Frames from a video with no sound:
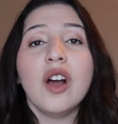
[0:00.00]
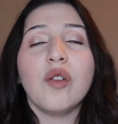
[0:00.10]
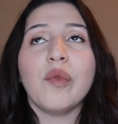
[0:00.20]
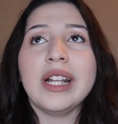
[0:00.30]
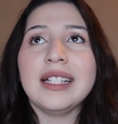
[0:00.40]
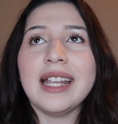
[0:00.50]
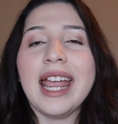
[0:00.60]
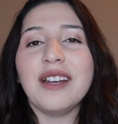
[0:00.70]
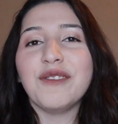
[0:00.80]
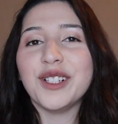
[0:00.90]
One
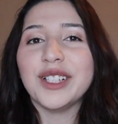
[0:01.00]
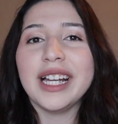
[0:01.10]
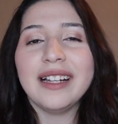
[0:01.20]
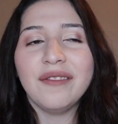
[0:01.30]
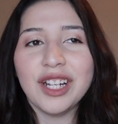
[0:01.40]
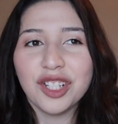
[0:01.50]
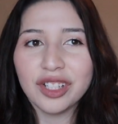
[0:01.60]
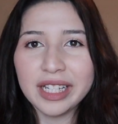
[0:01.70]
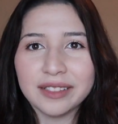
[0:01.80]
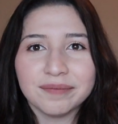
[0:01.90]
day it will
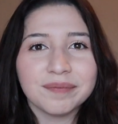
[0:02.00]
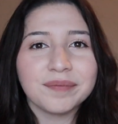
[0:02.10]
eventually